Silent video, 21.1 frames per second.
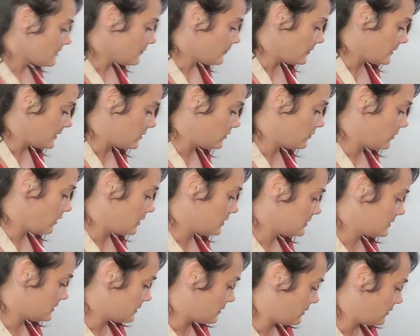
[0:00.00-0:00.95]
But you'll
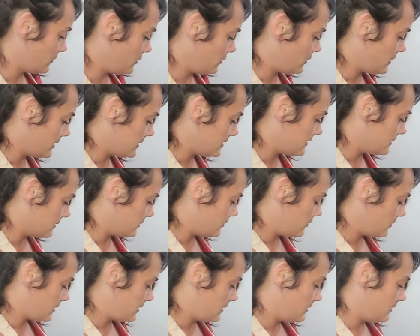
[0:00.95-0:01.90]
also,
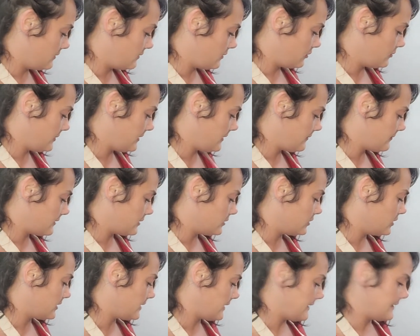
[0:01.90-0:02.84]
you'll be able to
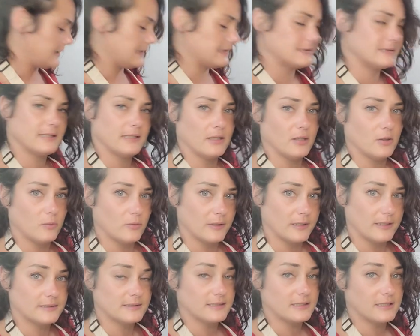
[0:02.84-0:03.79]
look at it and tell
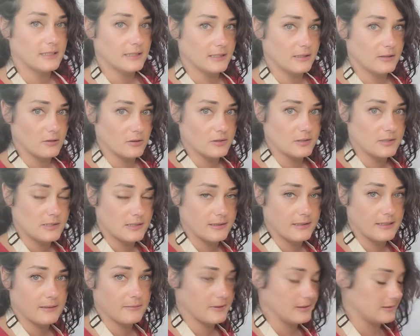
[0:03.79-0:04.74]
when it's getting close to
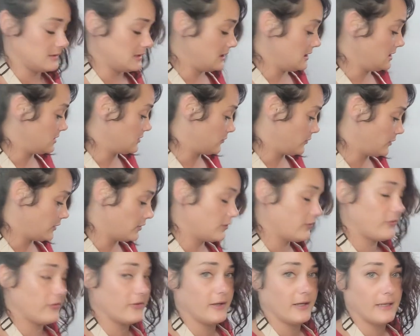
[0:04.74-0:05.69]
that, because it gets real
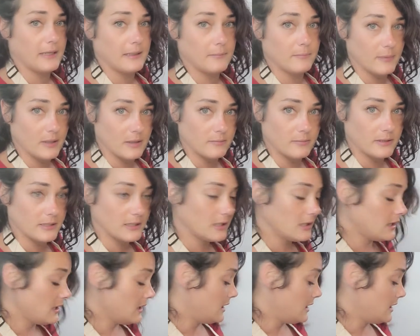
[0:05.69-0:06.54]
thick and bubbly.